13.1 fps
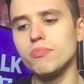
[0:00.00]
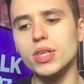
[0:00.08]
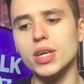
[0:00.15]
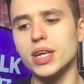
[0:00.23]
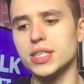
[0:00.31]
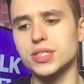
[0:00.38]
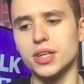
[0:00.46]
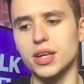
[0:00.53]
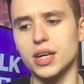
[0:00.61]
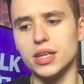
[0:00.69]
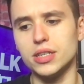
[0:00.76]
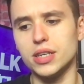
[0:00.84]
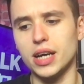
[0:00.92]
listen,
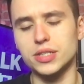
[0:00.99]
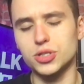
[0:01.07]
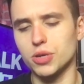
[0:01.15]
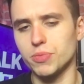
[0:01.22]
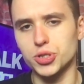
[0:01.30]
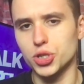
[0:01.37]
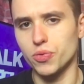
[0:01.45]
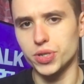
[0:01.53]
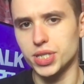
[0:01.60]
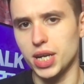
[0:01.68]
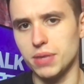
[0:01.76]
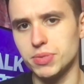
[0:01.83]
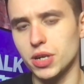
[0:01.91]
as Thomas Tuchel
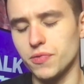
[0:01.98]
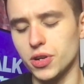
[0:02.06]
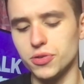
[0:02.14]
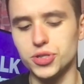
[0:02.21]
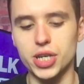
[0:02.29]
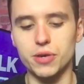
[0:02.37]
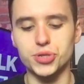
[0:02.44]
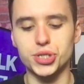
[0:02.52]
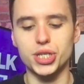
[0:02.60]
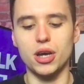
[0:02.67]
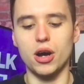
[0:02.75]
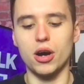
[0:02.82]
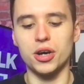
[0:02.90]
said himself, you know,
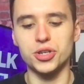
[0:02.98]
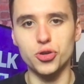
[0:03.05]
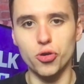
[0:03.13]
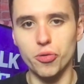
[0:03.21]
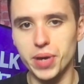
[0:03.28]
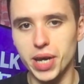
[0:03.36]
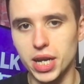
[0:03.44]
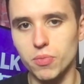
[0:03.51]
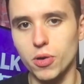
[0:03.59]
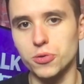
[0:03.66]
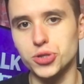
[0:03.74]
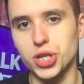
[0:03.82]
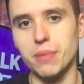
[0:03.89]
Chelsea are European and
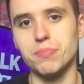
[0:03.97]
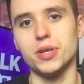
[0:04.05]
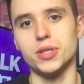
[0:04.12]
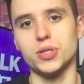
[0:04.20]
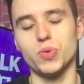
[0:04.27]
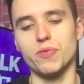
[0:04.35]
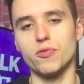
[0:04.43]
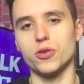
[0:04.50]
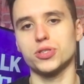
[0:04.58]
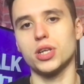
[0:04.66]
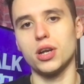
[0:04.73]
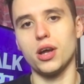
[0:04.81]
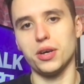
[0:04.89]
world champions. We've got to
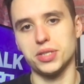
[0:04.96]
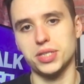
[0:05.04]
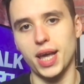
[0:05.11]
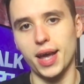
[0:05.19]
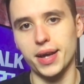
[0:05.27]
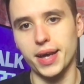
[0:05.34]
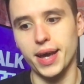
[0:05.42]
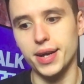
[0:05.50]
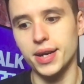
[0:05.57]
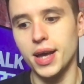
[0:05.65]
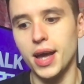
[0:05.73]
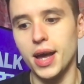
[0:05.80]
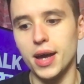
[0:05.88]
the last eight again.
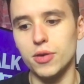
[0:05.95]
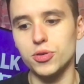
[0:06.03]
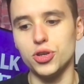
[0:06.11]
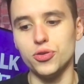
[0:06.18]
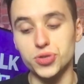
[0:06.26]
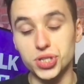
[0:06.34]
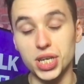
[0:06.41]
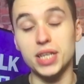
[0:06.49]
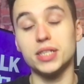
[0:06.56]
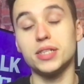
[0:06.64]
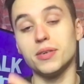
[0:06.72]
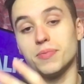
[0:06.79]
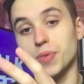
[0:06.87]
You see
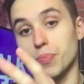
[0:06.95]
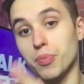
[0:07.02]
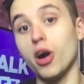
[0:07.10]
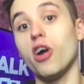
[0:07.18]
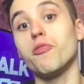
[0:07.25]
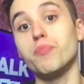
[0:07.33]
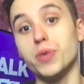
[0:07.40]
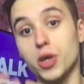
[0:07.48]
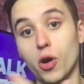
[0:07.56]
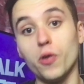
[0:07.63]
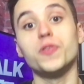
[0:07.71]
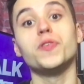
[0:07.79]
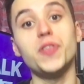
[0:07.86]
the path
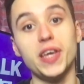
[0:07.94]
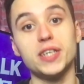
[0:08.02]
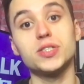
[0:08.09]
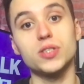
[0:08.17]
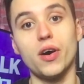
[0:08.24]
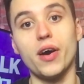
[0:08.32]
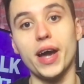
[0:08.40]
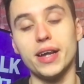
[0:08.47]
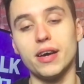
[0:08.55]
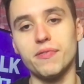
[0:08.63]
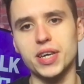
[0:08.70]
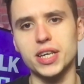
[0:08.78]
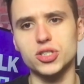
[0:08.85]
beyond this tie-in. I
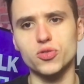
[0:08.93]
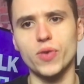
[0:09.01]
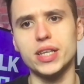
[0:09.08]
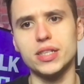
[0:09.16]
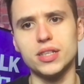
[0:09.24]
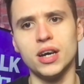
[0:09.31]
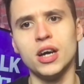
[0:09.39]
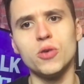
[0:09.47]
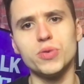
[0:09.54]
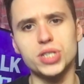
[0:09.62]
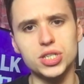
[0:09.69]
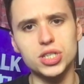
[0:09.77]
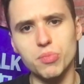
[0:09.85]
think it's great that we've
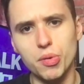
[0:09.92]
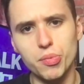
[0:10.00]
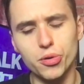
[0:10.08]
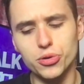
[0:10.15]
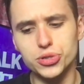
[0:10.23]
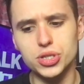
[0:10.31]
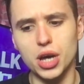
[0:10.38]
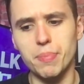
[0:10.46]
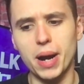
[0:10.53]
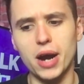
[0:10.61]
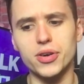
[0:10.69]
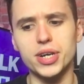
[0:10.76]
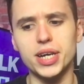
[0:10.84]
seen some reports that
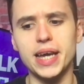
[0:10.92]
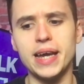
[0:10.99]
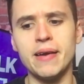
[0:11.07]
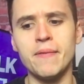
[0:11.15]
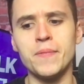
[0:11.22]
apparently